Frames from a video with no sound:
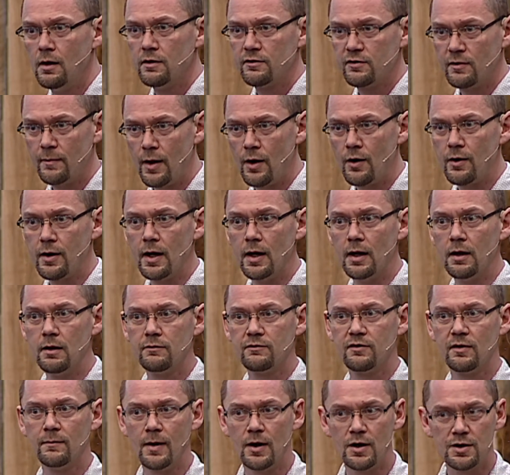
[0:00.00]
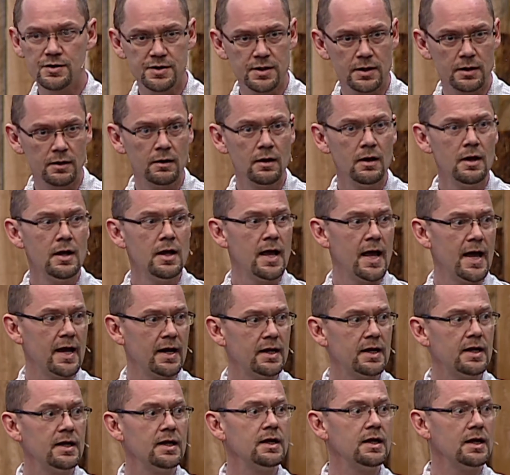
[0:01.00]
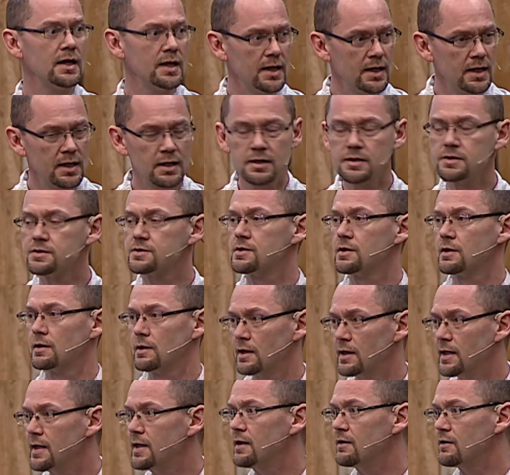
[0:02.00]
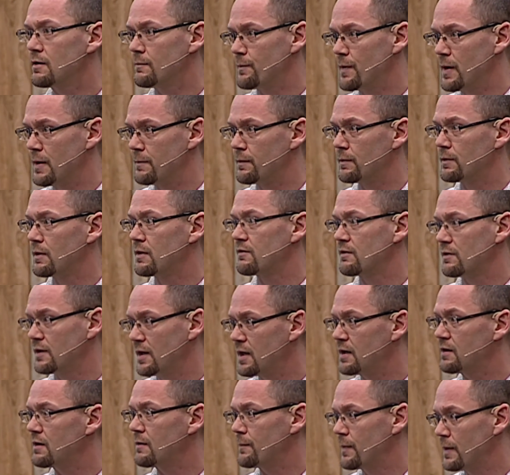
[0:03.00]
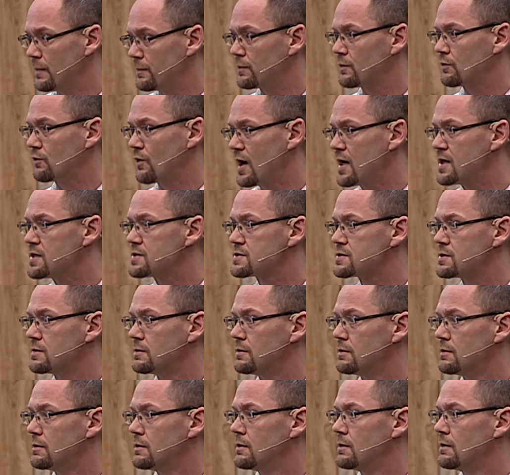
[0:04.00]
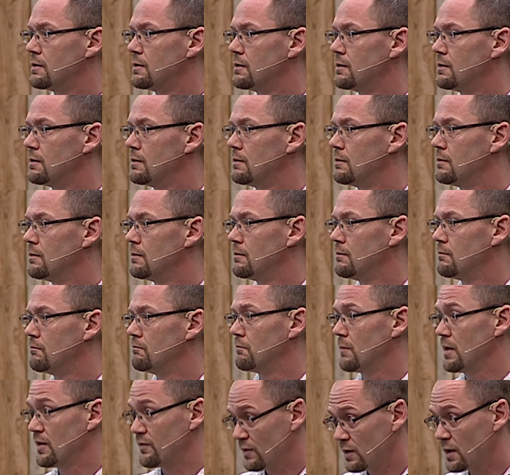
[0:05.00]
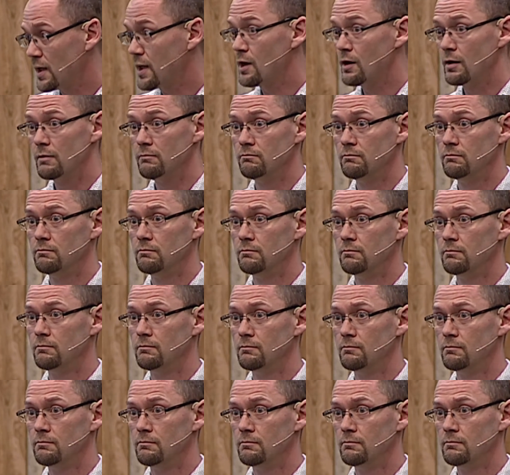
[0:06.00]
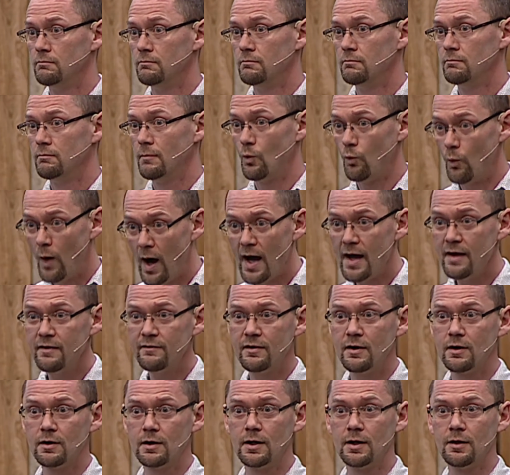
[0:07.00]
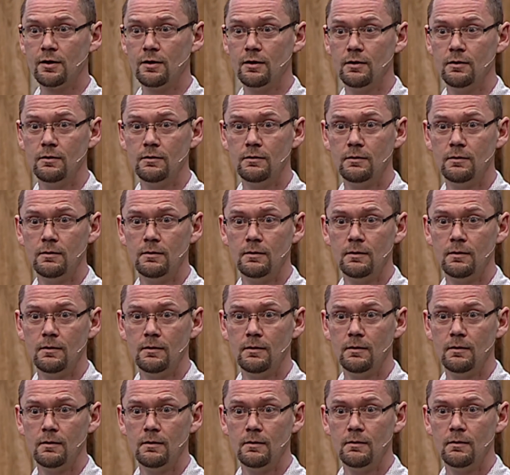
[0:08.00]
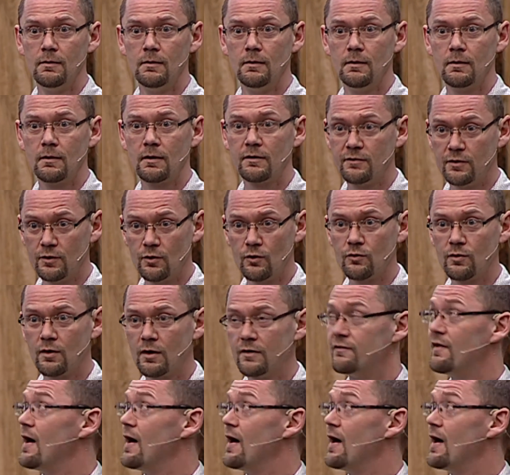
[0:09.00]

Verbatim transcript: Samaria, Samaritan, and he is leading the people, and he's leading the people to Christ. He's a leader. But why is he a leader? because he knows how to